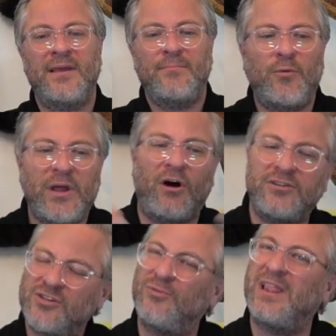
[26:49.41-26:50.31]
But we
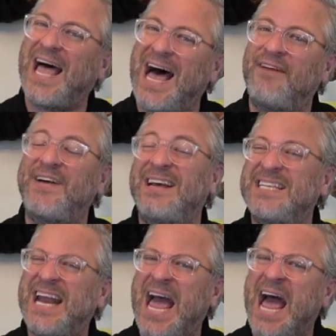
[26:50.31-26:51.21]
also laugh as
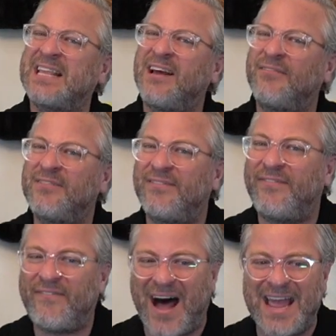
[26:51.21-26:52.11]
an act of
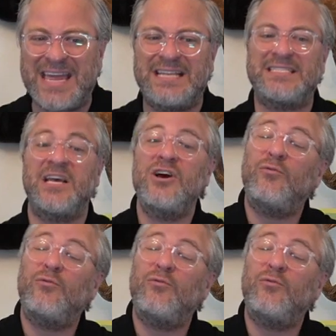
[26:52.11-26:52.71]
defiance,